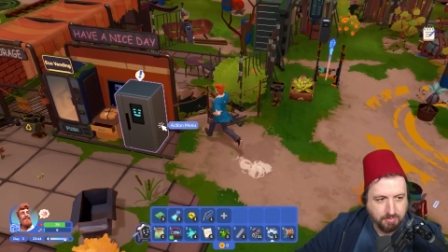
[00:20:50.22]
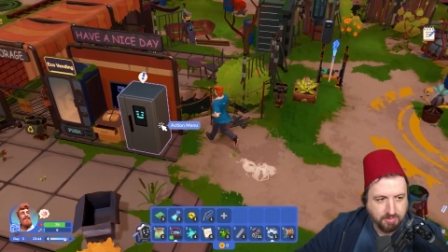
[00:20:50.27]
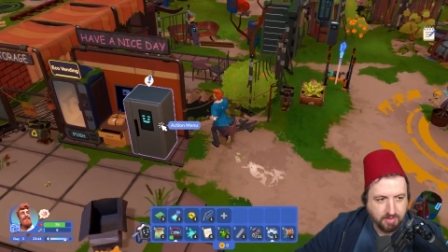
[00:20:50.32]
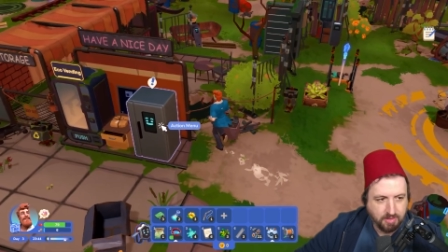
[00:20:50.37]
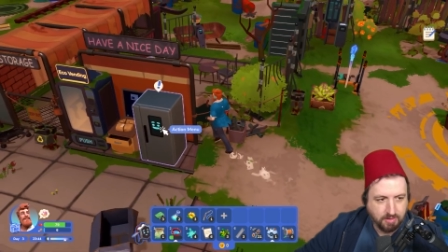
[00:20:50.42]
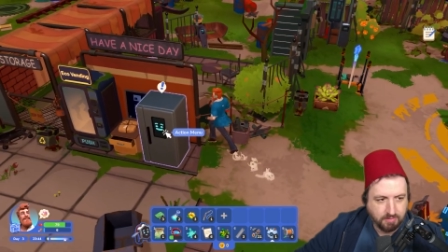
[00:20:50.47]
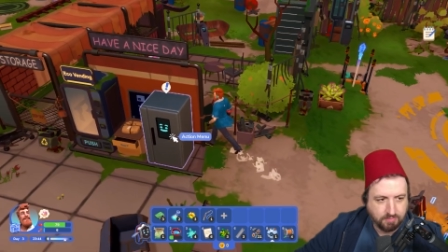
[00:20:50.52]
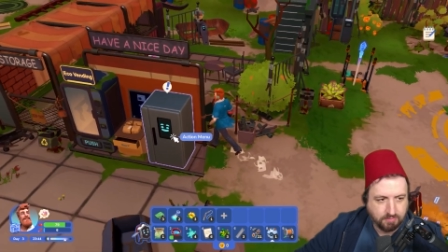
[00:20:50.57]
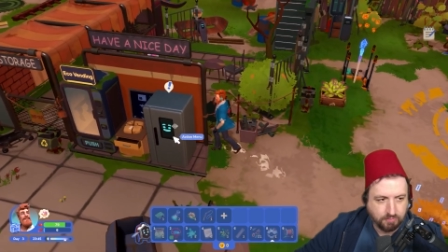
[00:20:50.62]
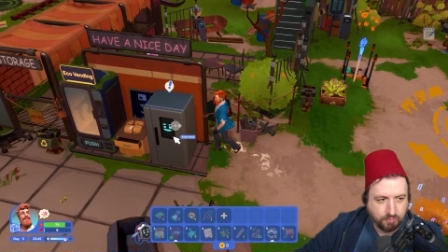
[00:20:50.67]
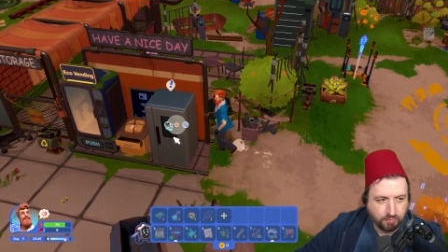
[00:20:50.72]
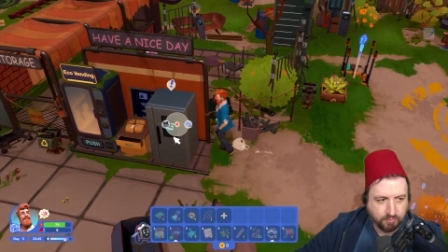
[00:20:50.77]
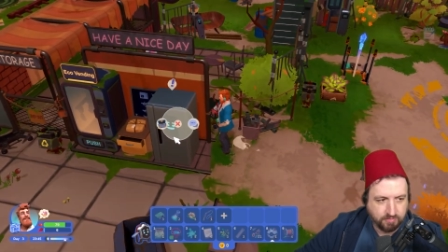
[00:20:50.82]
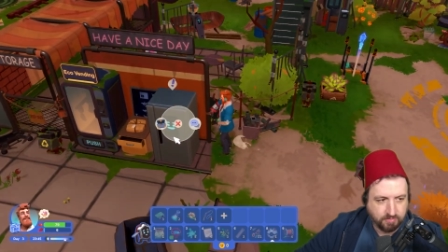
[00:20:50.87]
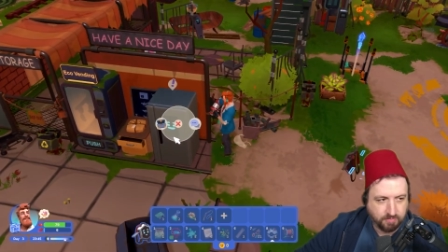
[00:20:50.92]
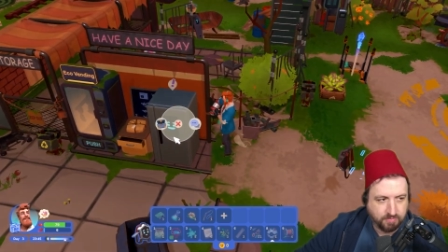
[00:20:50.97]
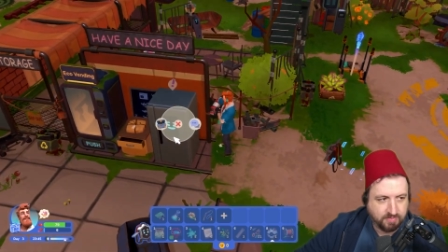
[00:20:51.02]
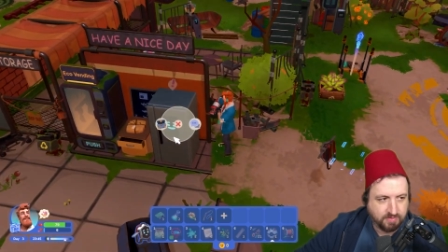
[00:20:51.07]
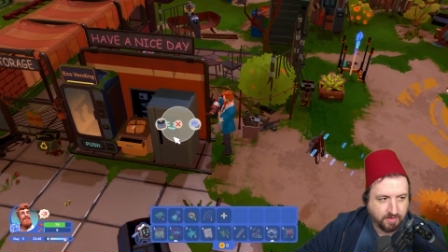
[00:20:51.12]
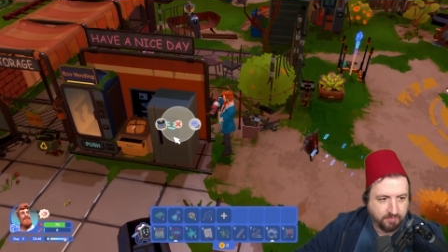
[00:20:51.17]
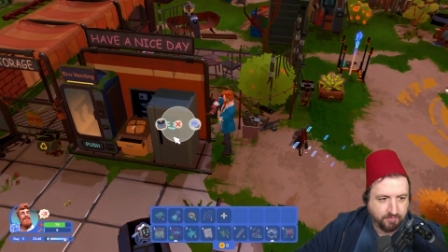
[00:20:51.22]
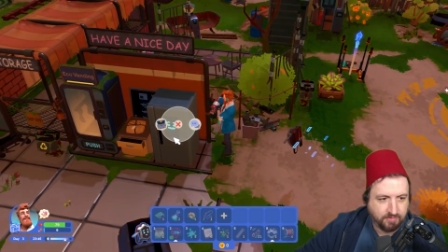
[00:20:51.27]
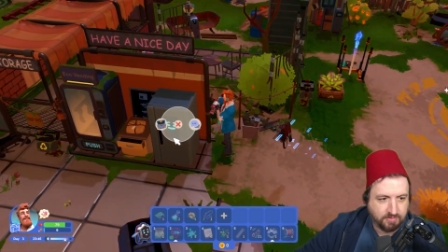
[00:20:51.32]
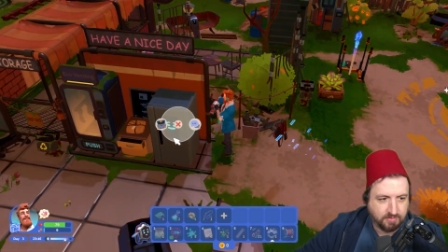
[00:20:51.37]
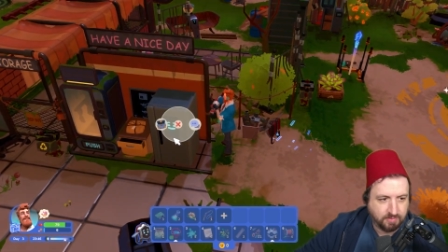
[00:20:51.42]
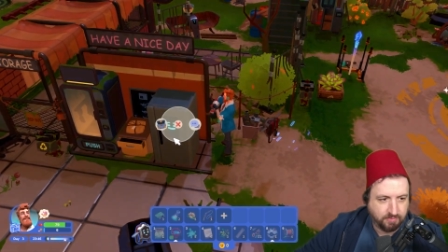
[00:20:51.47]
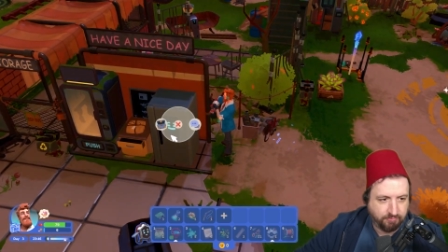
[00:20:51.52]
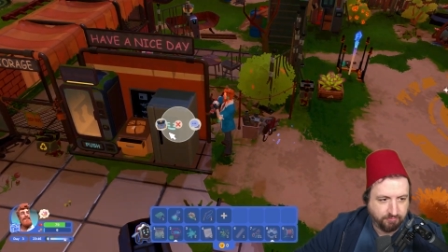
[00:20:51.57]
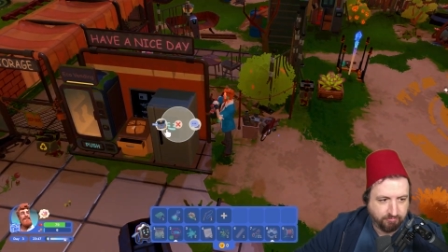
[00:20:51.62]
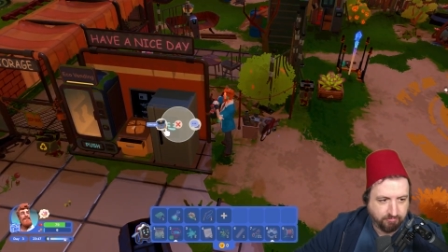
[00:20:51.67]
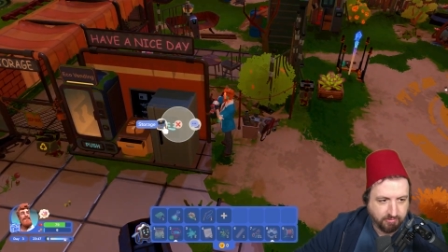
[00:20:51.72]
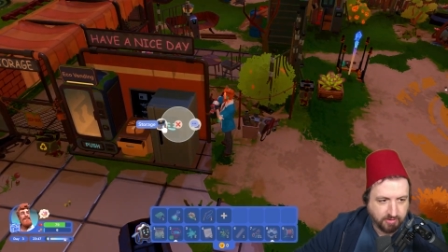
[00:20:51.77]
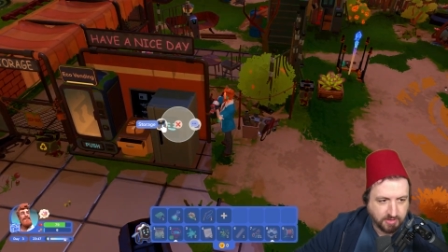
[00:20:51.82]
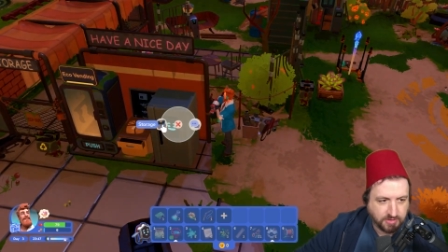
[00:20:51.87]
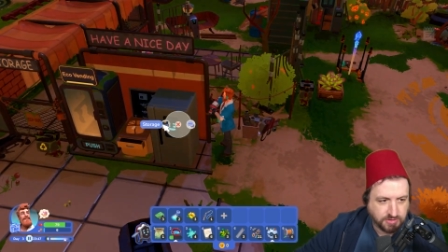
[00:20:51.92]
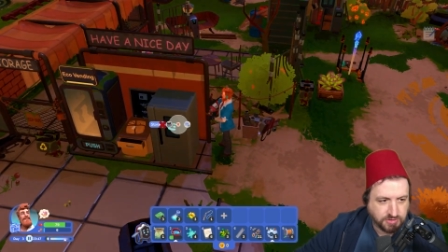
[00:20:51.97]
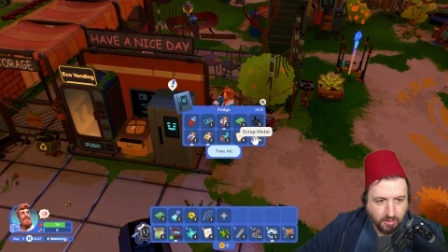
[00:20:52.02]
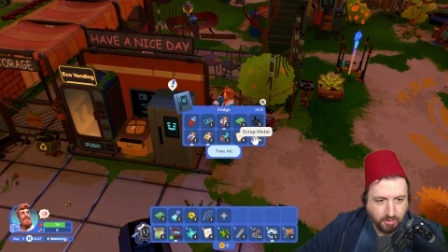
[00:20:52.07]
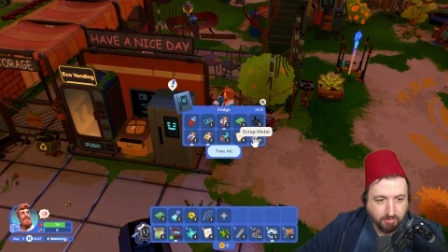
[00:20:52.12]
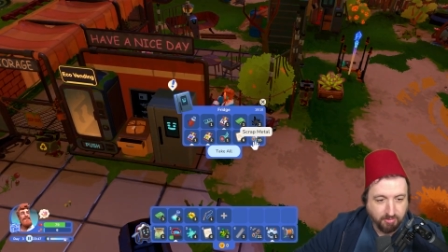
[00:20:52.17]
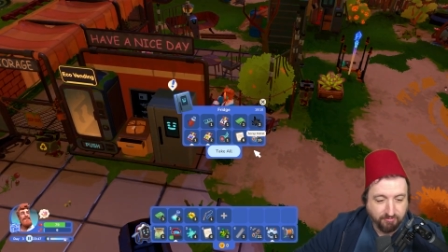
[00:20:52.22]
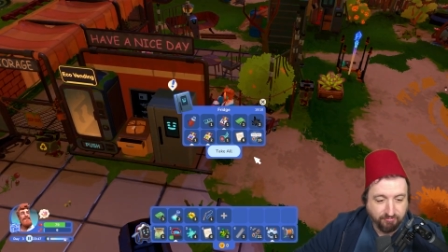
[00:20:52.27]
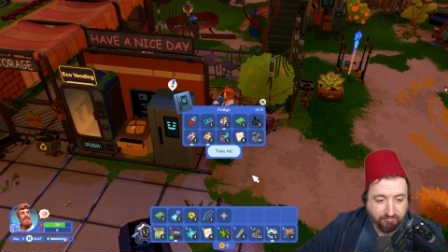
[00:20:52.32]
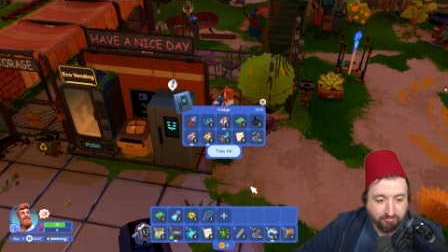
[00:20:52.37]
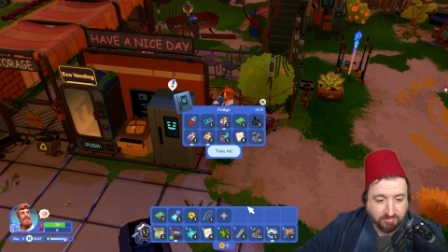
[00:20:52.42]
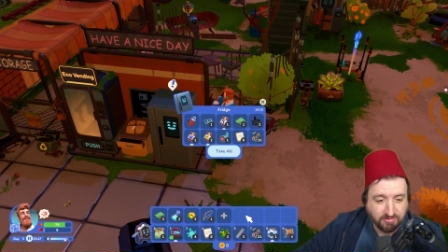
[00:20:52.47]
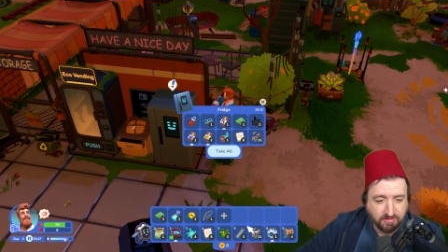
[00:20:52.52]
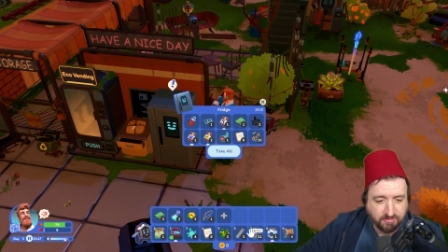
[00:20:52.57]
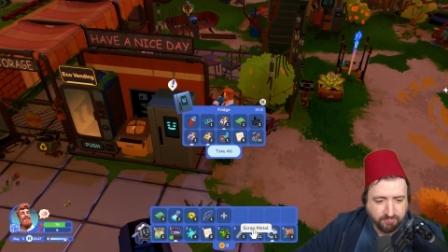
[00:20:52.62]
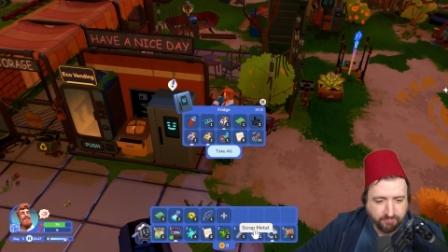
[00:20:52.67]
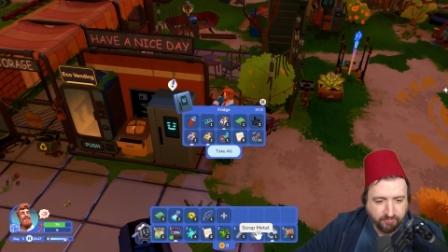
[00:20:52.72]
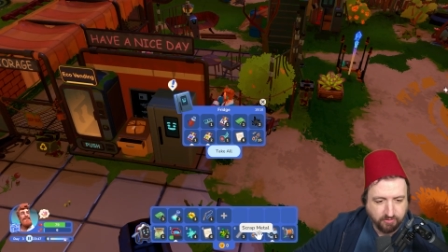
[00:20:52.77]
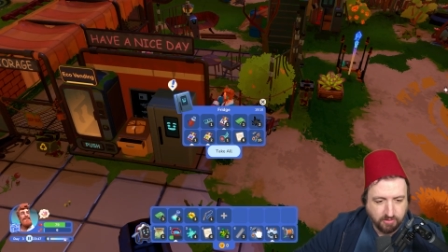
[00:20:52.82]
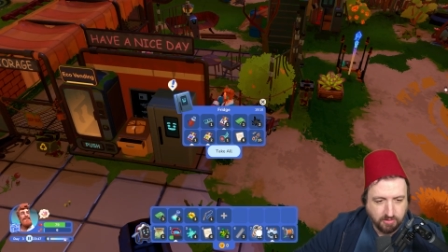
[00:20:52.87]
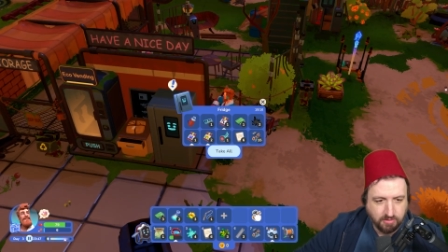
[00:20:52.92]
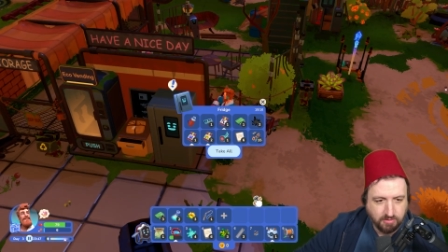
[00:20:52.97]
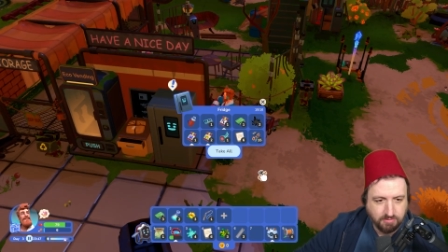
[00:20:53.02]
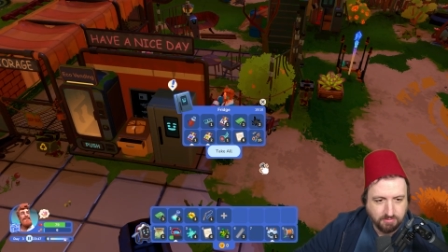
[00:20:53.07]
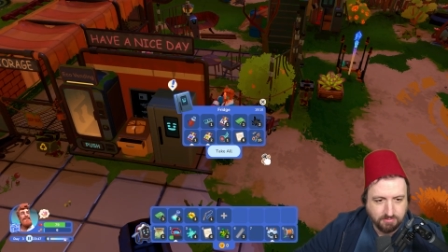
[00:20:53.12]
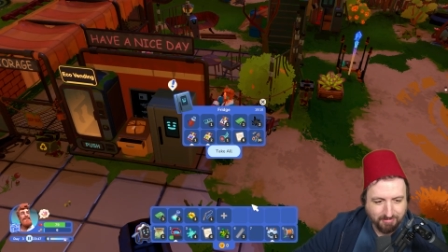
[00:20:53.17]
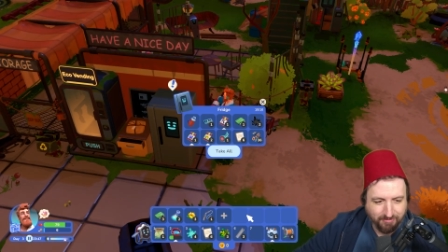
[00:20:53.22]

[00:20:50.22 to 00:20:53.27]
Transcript: me store some stuff into the fridge. Oh, my fridge is full?